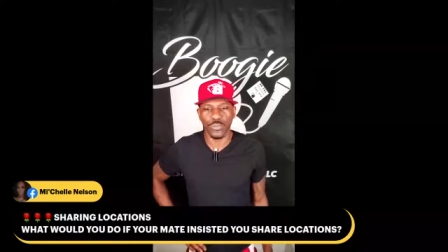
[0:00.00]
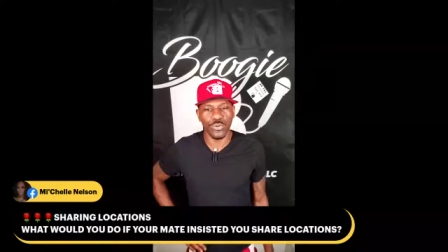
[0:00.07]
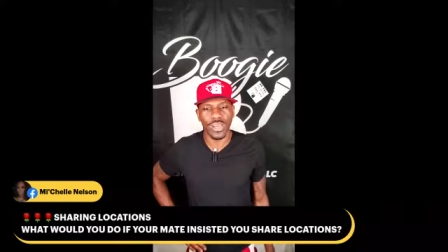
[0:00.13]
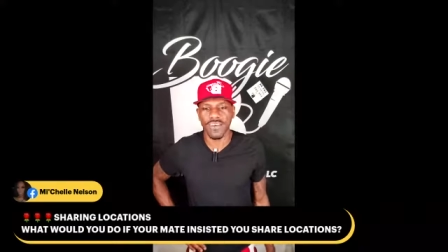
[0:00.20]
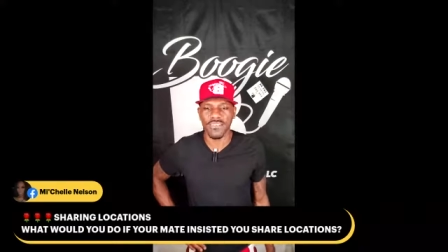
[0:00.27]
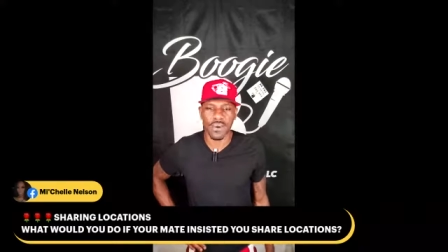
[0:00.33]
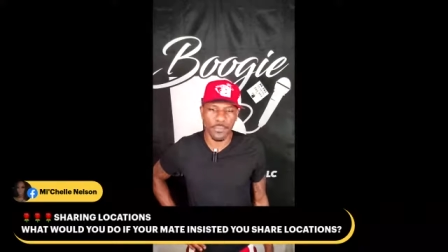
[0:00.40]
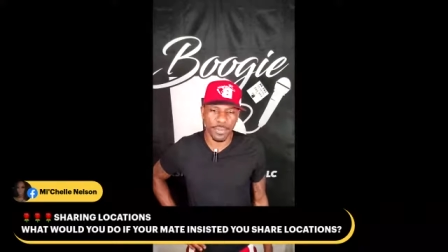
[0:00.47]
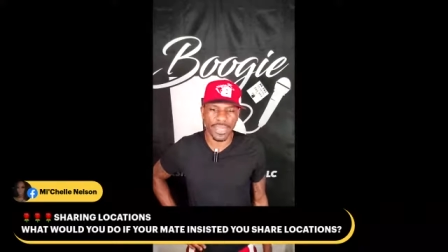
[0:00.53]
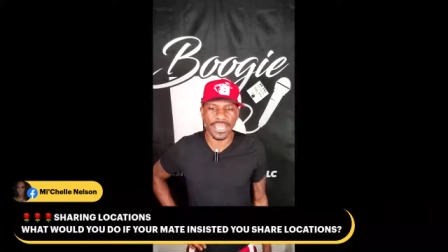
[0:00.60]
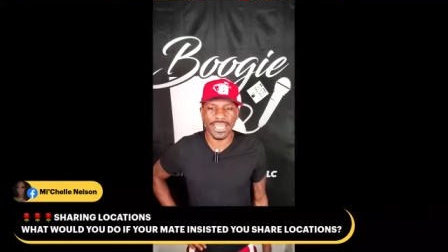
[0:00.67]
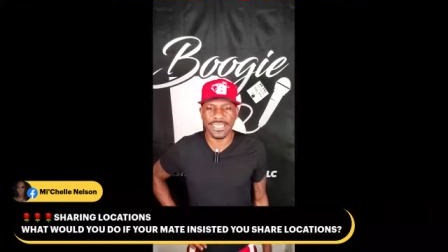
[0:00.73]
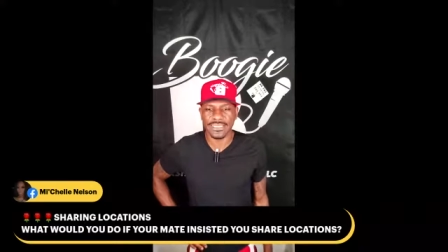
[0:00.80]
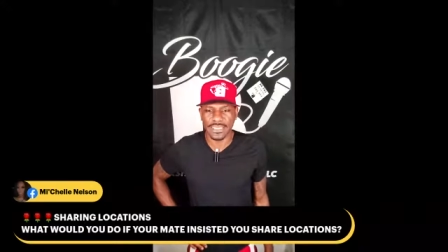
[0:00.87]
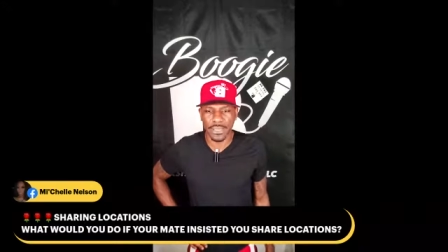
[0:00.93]
whoever
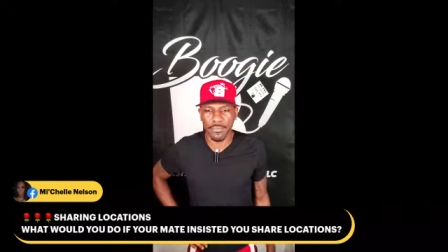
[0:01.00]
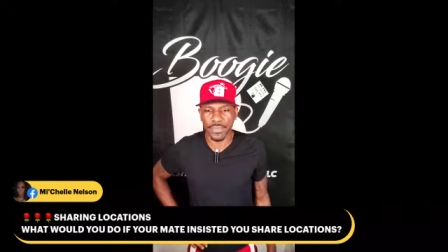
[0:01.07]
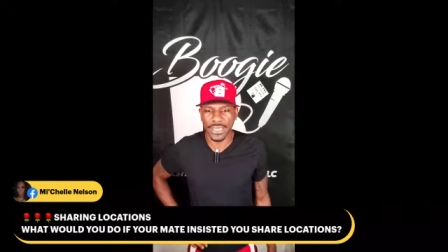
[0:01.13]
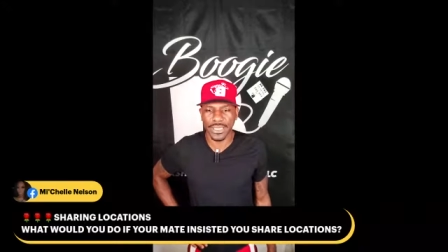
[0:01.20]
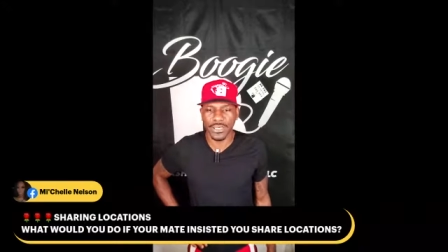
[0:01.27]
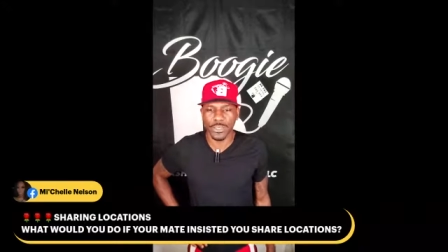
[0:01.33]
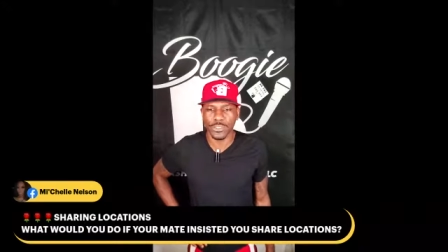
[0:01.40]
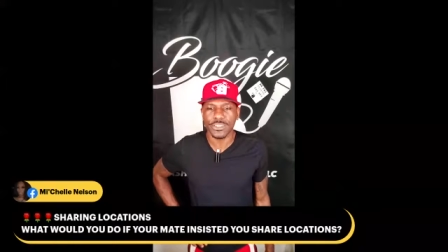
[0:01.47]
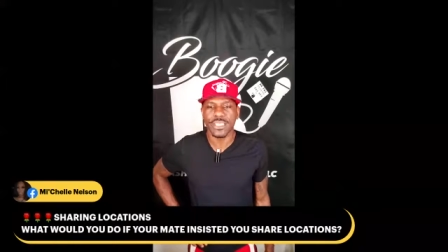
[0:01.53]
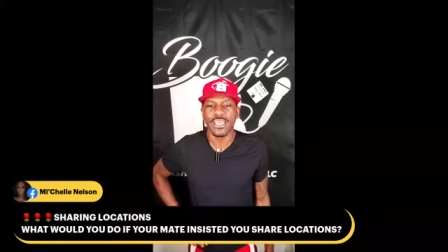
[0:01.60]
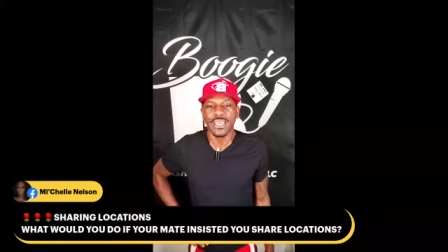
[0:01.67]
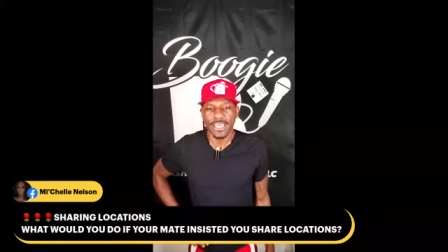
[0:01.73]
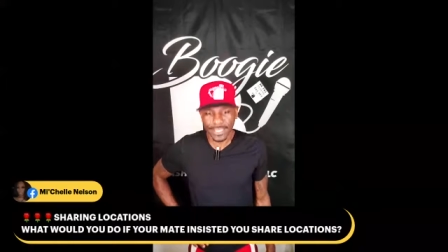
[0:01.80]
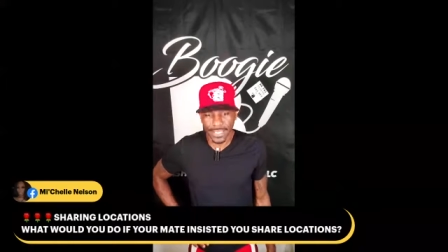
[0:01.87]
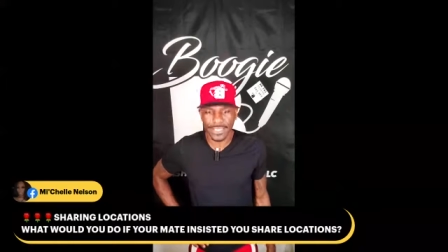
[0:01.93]
pays the bills
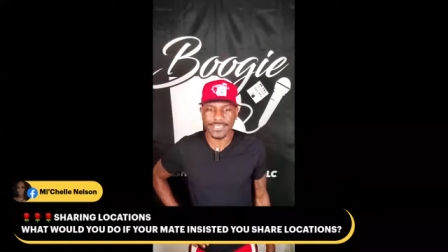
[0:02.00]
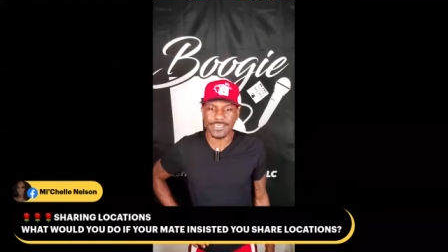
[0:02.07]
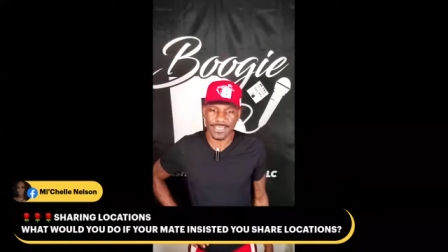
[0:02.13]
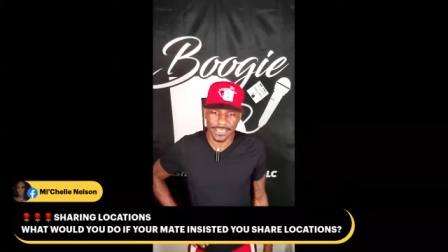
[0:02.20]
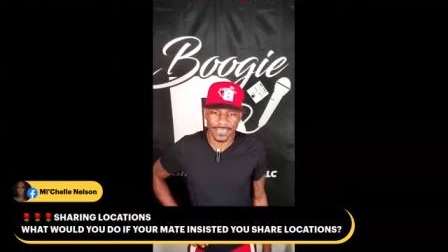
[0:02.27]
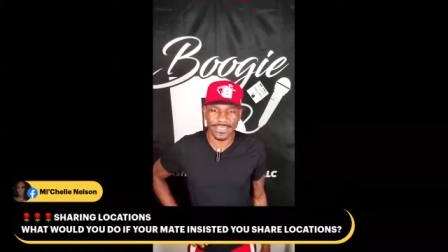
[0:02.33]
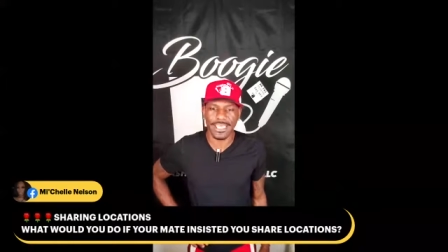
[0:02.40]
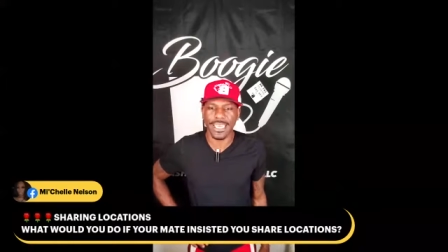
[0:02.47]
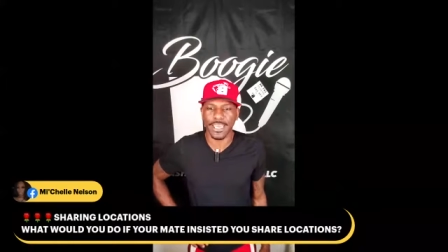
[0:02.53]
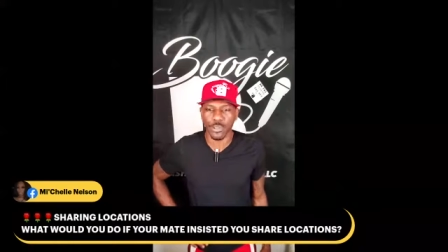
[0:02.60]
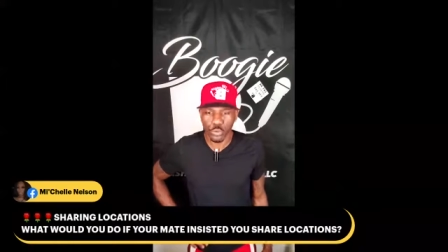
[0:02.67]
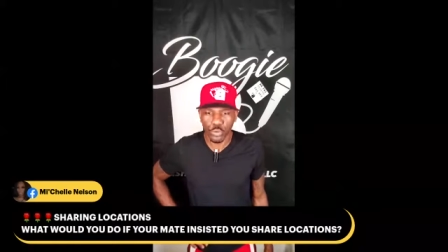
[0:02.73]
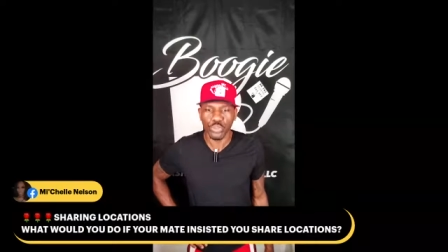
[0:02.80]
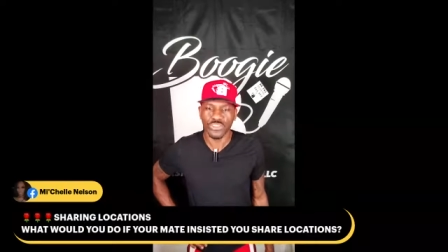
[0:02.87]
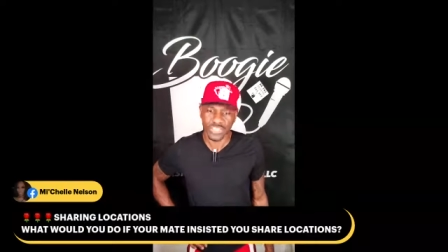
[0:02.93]
gets to say
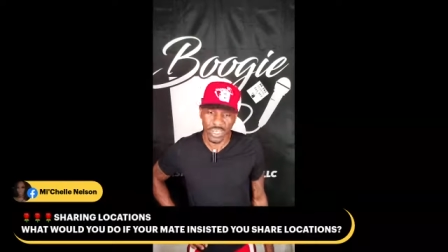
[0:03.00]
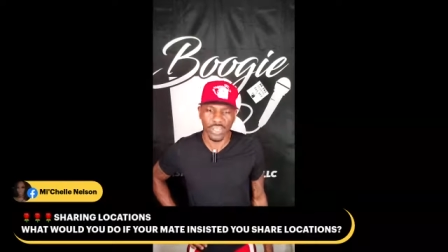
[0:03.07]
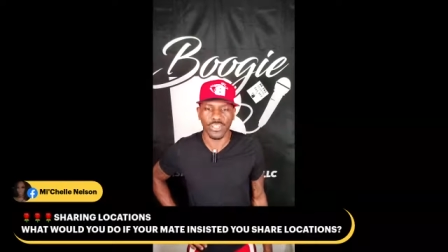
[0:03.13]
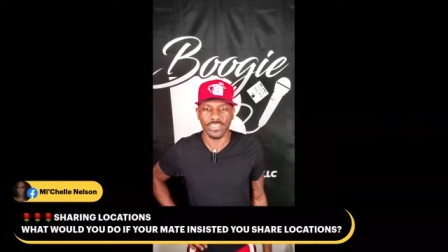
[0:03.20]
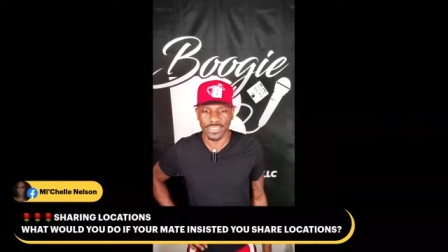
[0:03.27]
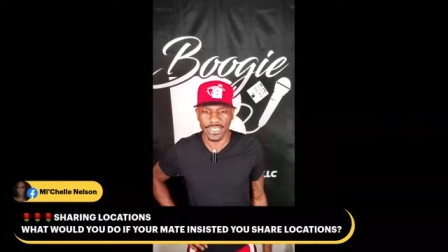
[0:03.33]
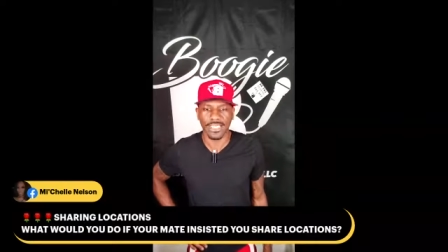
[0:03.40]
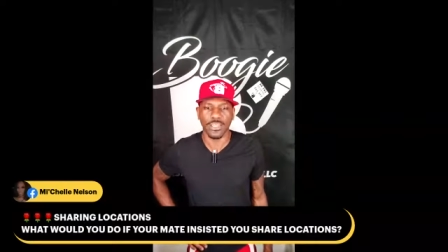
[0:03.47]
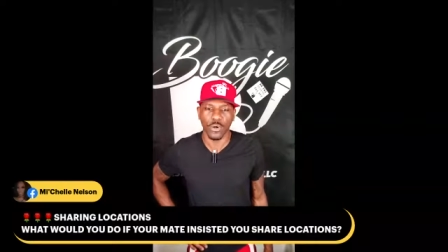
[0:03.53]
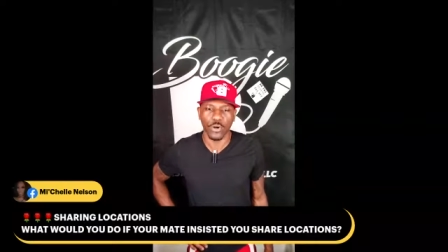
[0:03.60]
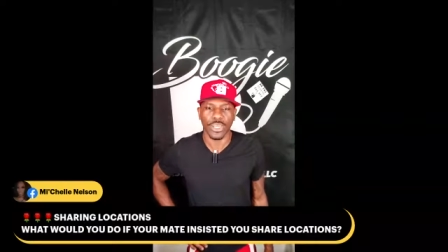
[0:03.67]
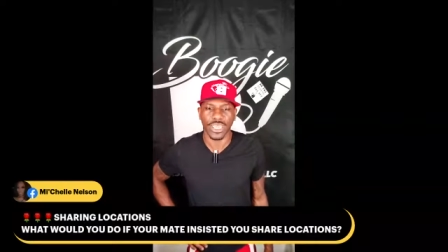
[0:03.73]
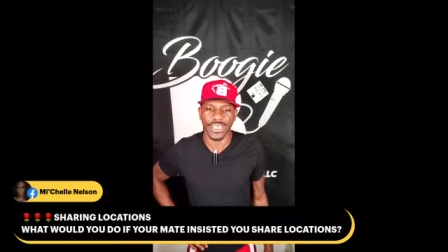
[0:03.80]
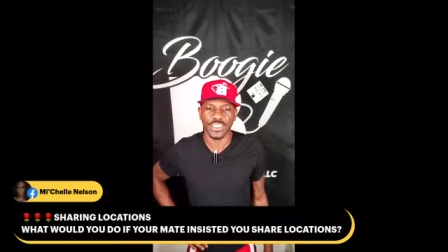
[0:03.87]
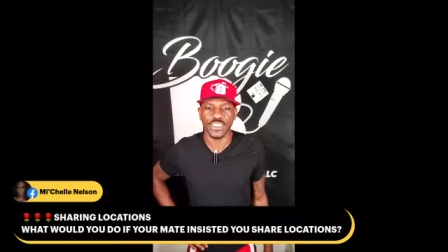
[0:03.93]
who turns a
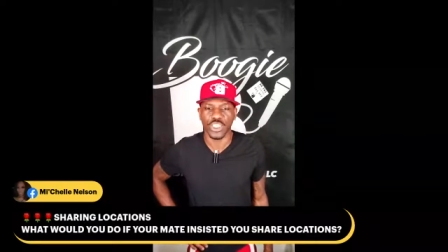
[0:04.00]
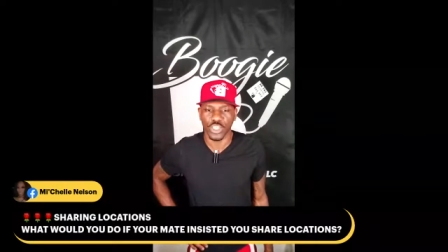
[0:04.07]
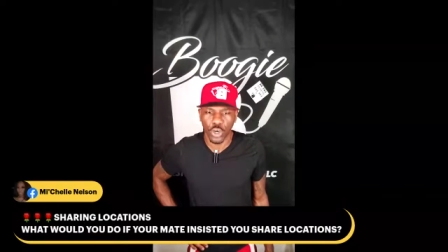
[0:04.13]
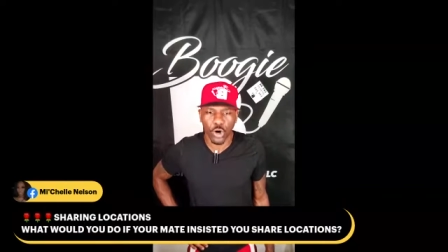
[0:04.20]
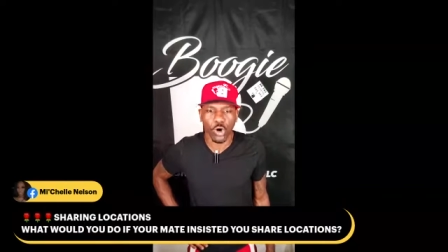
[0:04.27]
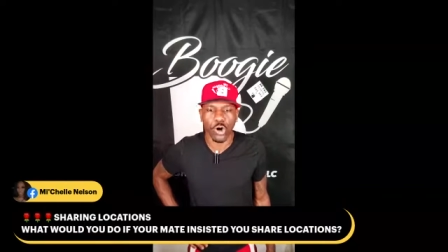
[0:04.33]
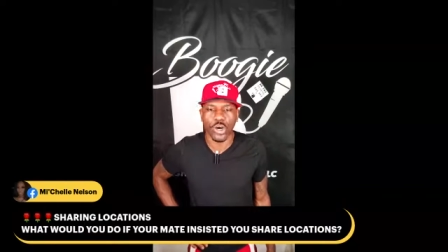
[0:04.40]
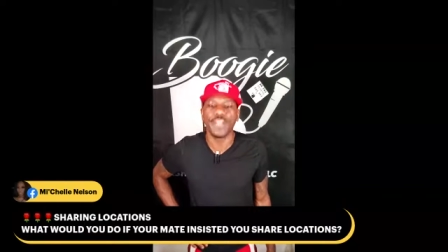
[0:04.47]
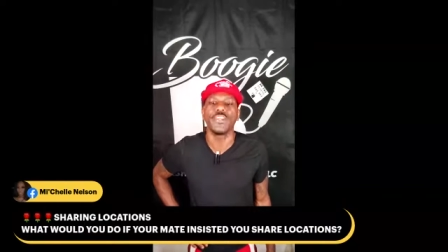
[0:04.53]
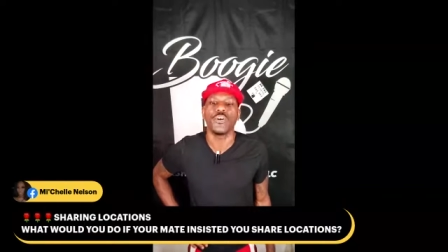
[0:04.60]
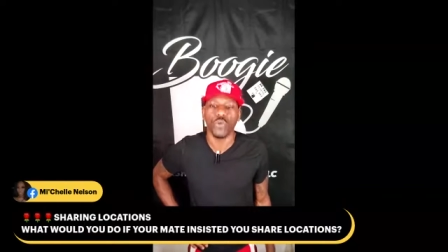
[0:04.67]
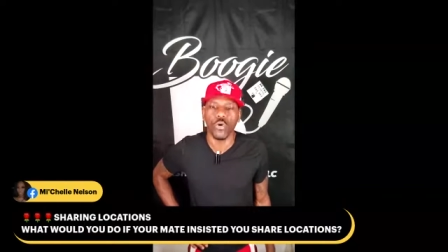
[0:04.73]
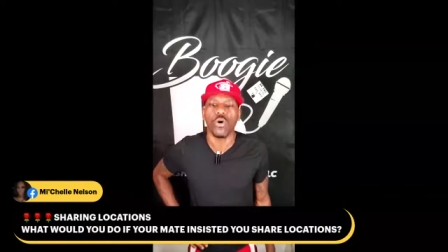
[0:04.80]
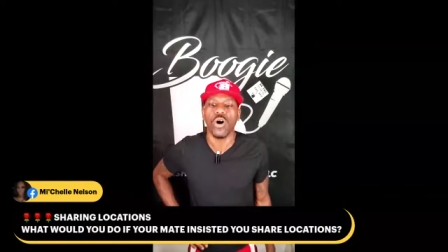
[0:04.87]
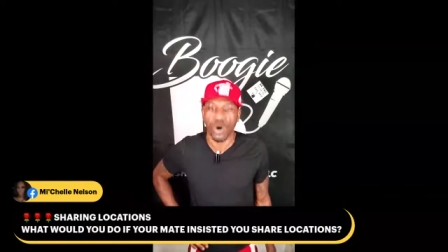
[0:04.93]
location on
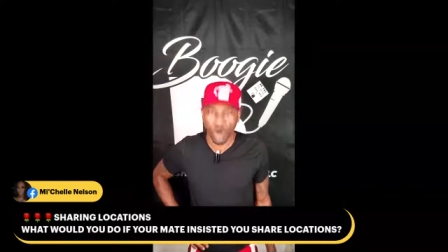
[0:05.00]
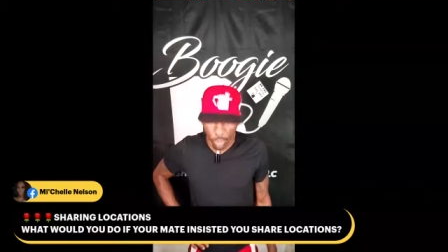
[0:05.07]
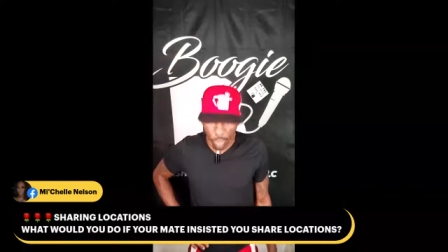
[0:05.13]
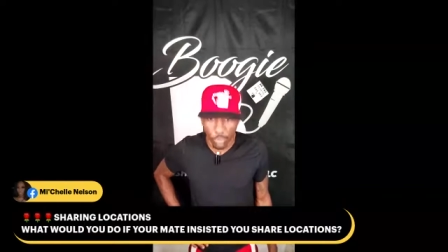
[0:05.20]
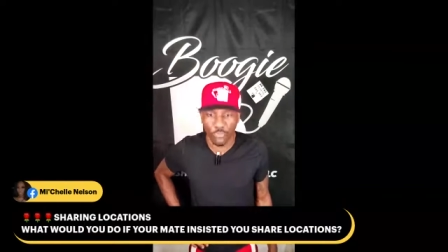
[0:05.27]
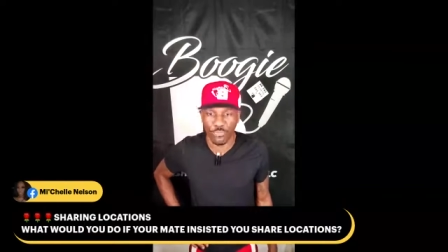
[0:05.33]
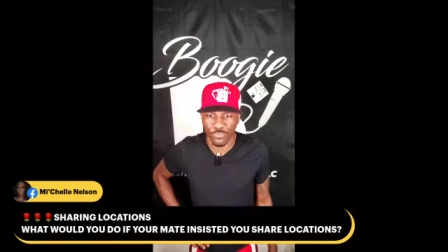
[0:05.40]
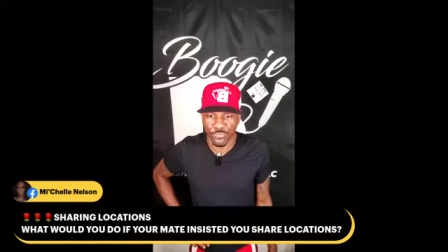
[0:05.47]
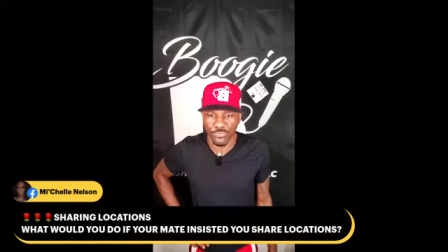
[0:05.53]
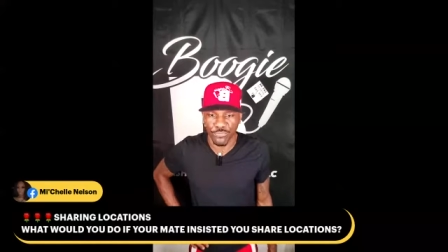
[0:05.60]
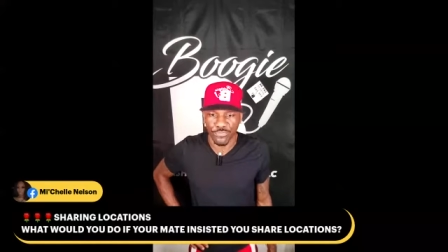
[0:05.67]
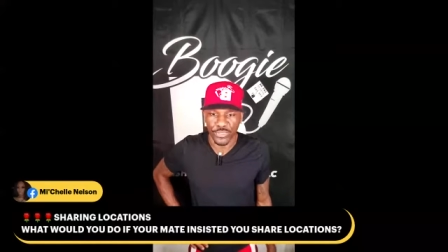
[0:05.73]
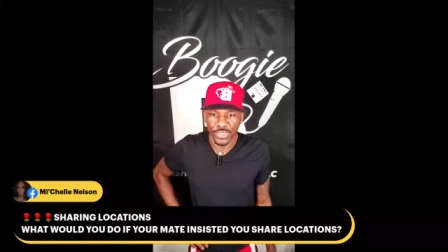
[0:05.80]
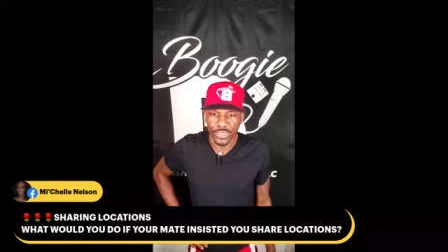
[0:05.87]
or off.